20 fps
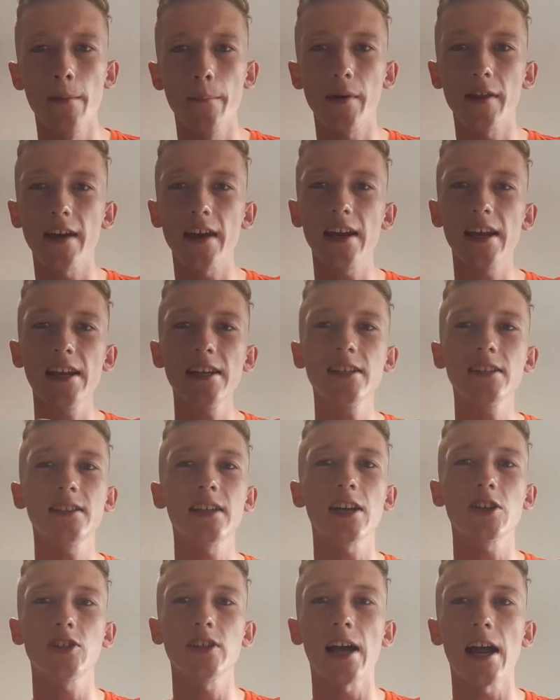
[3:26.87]
But then
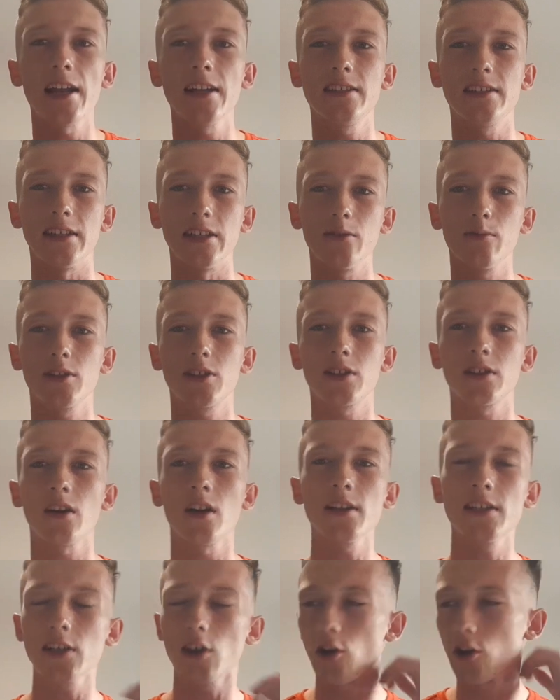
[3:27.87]
intersectionality, which is an
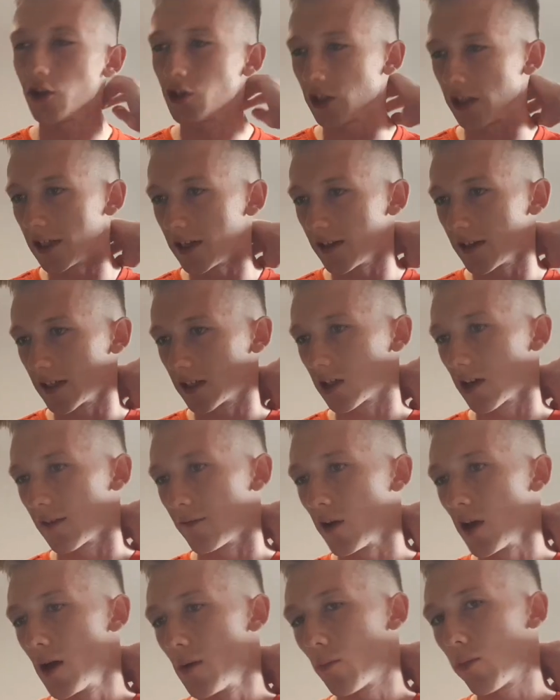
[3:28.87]
ideology that's kind
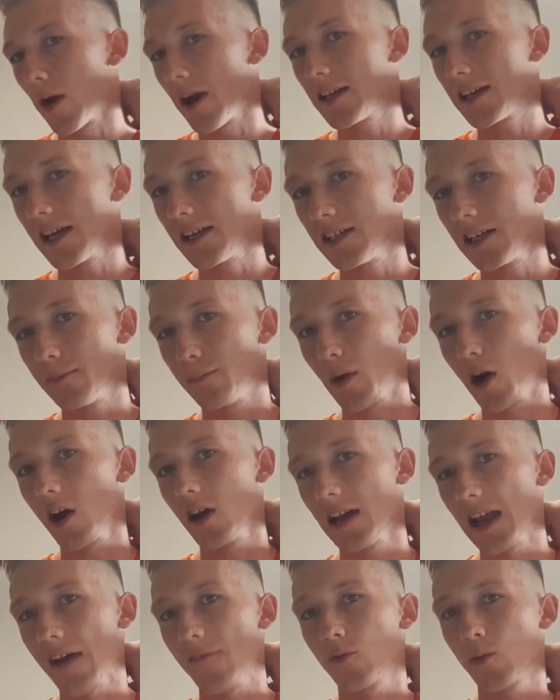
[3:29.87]
of predicated
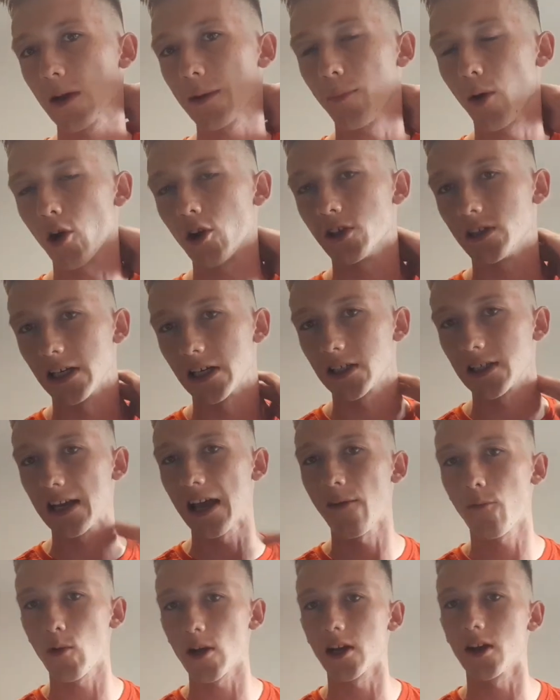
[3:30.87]
by left-wing politics,
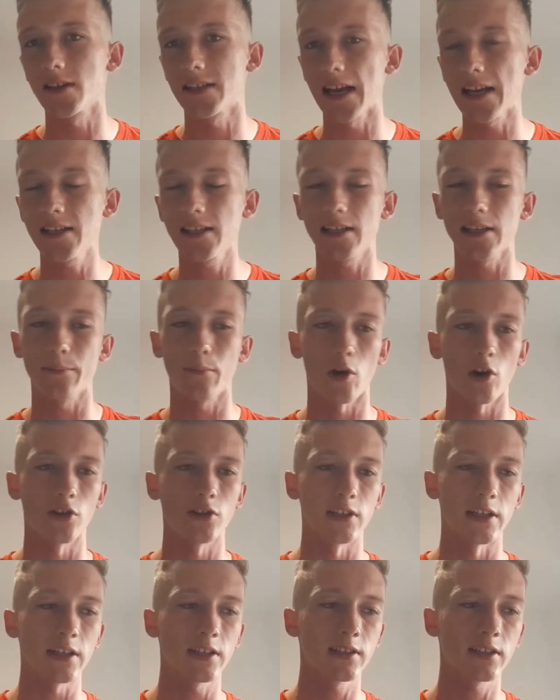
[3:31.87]
left-wing identity
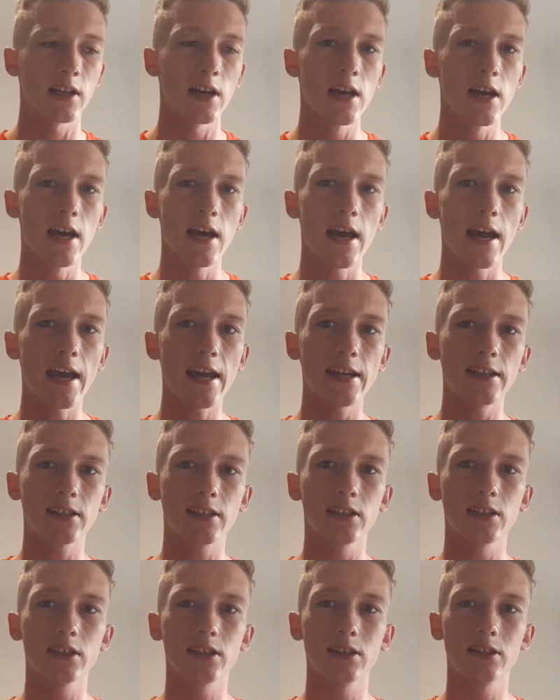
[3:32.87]
politics,
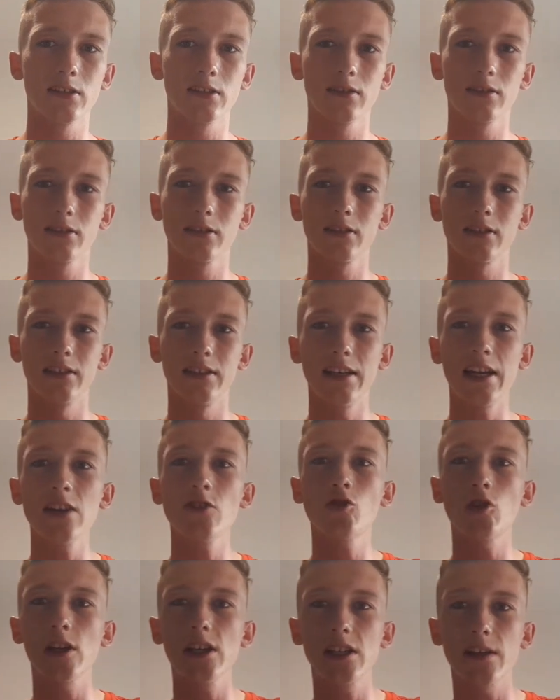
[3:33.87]
it
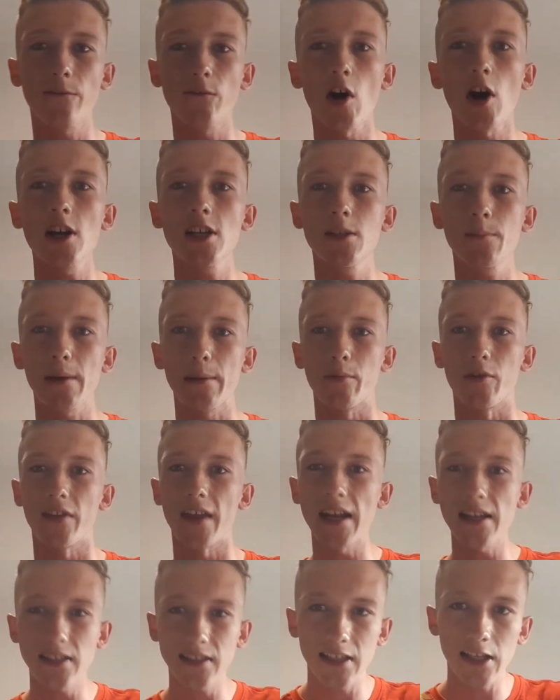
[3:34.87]
literally divides people.
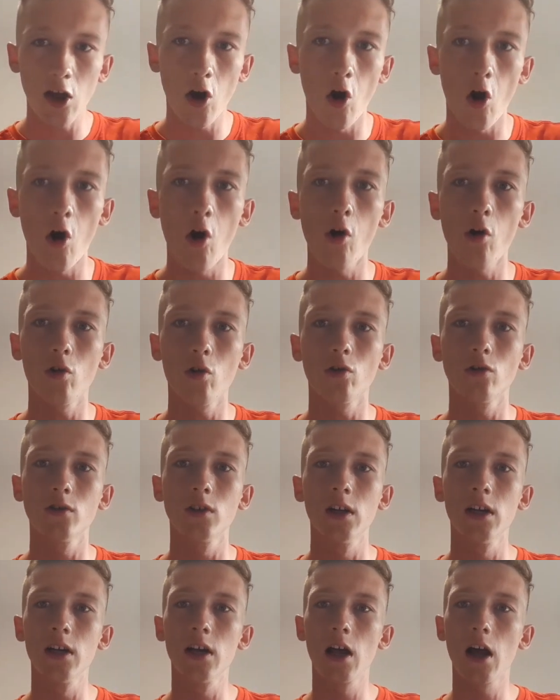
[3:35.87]
That's the
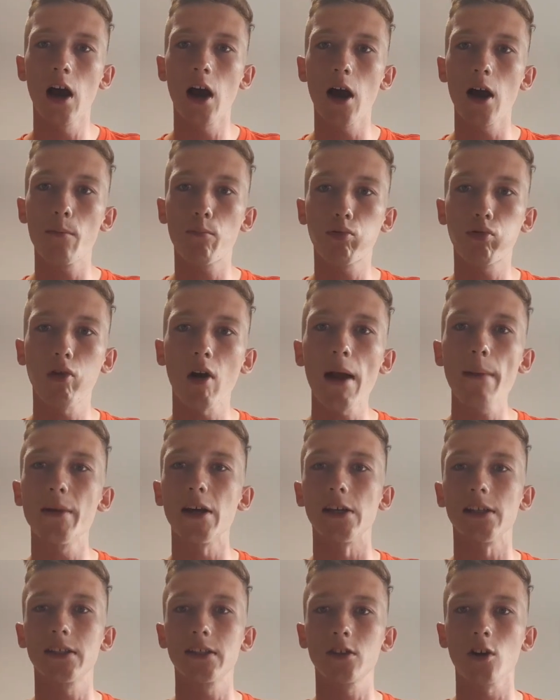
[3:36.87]
whole
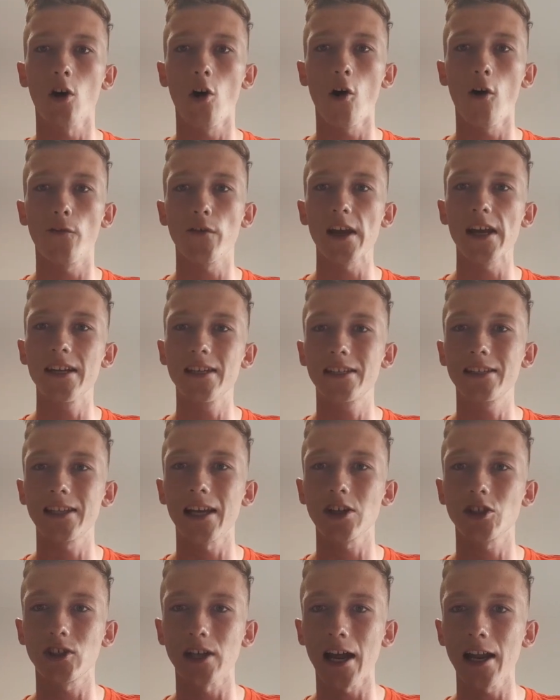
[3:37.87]
premise of
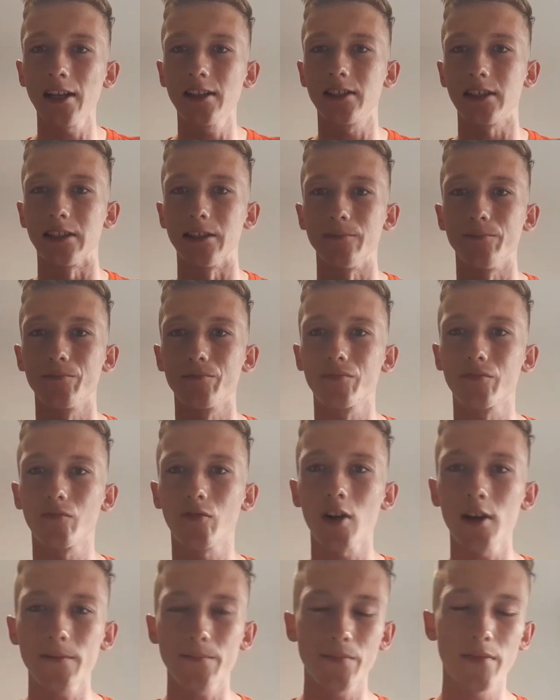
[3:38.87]
intersectionality,
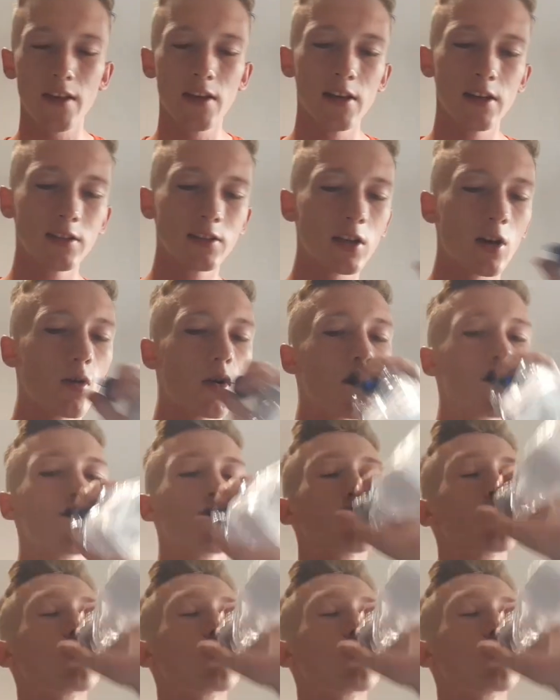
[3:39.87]
right? So